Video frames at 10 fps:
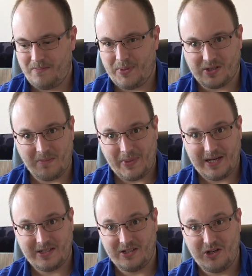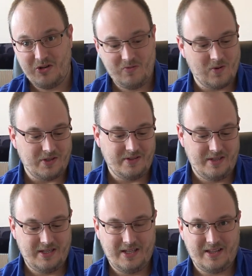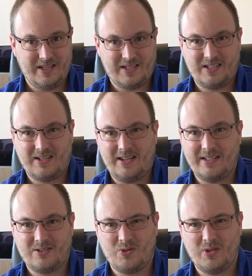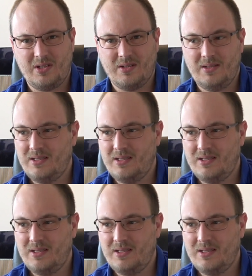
But compared to the new one, this is like sort of